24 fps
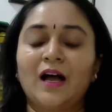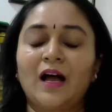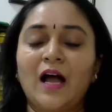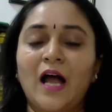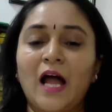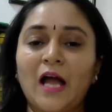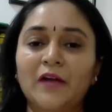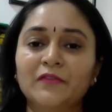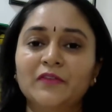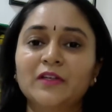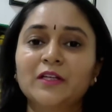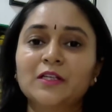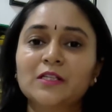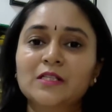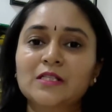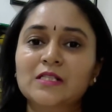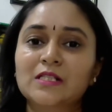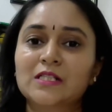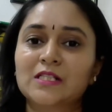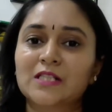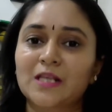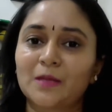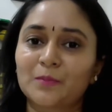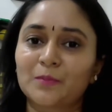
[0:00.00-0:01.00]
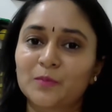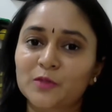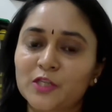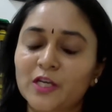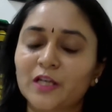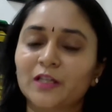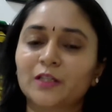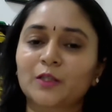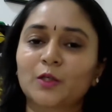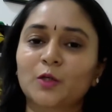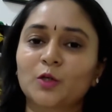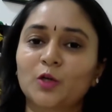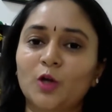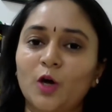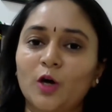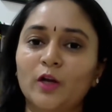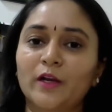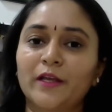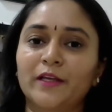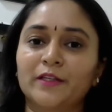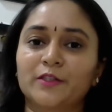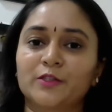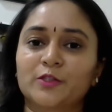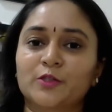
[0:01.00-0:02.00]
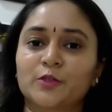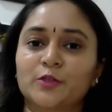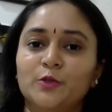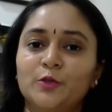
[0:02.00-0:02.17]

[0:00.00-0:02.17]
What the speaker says: having subject knowledge,